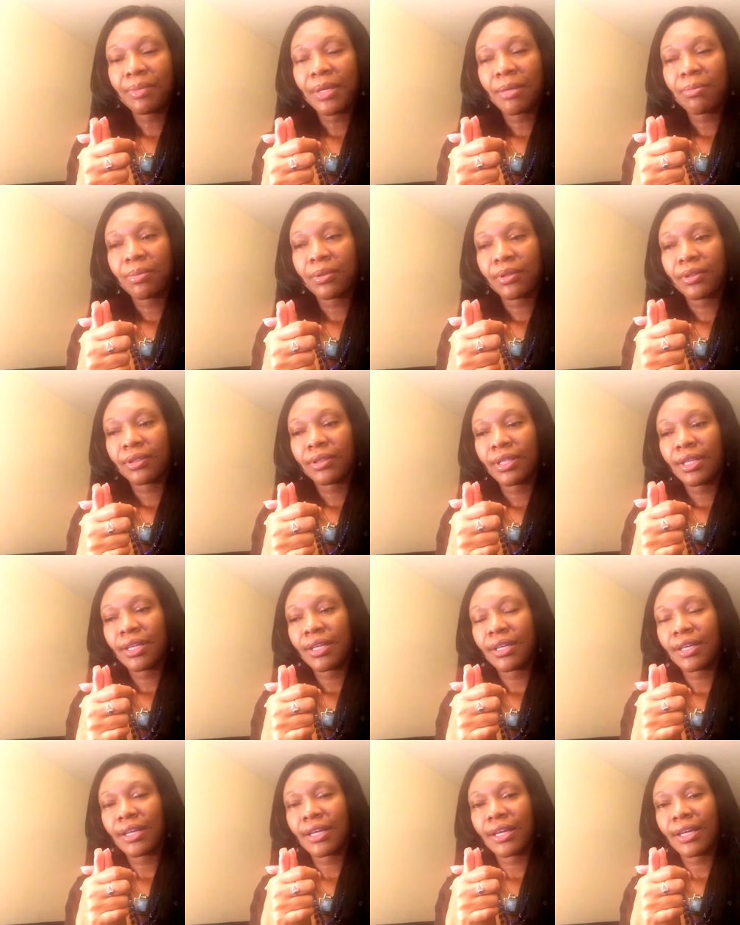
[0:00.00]
people
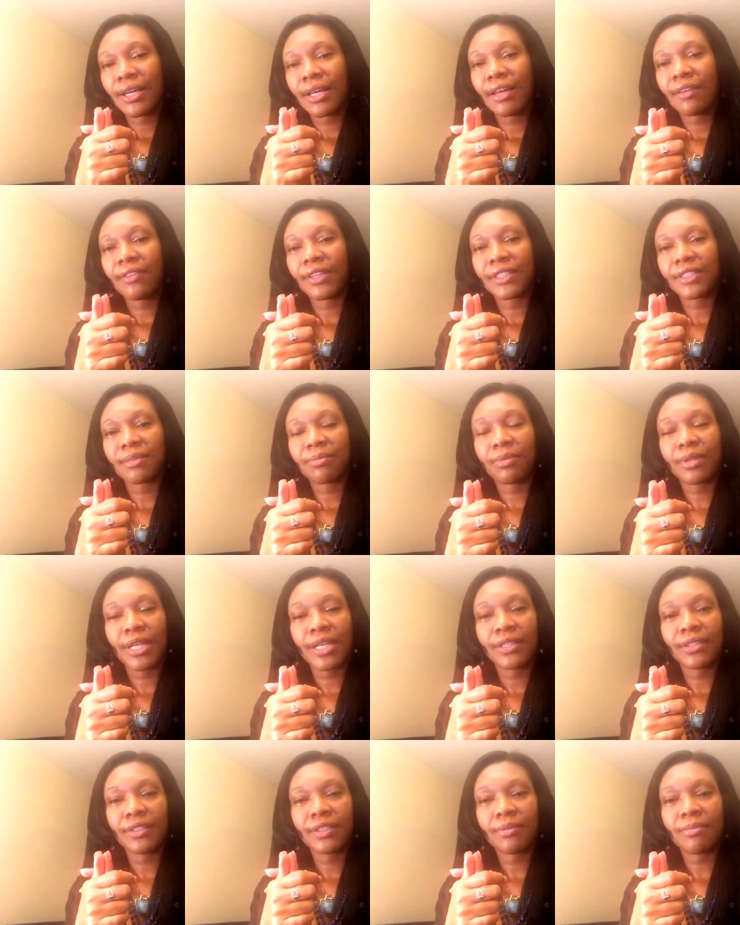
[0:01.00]
have
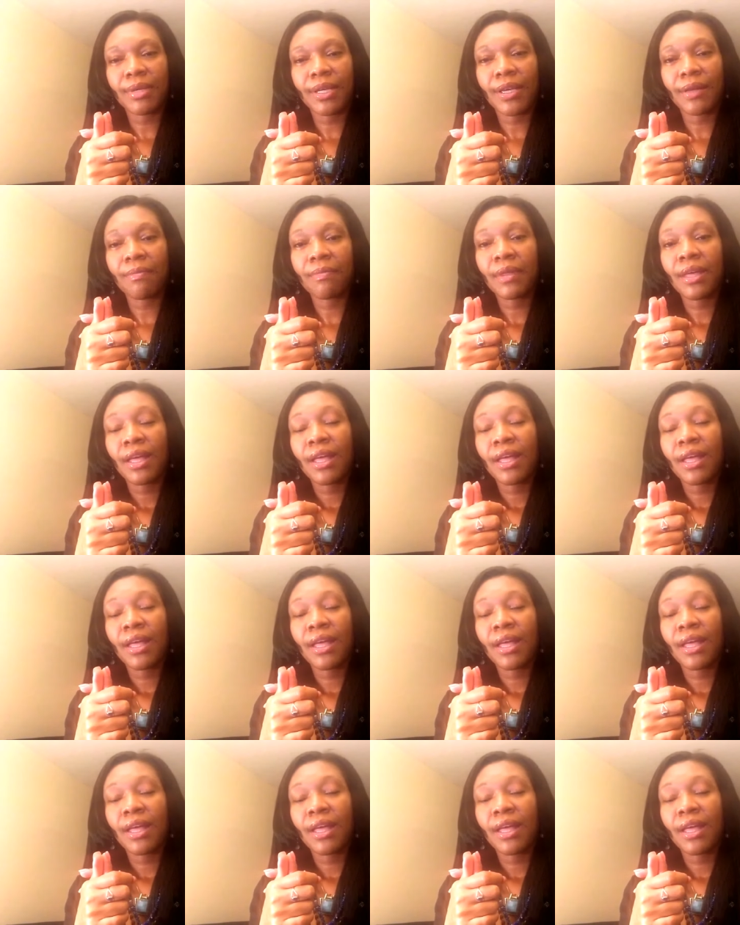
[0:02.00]
explained to me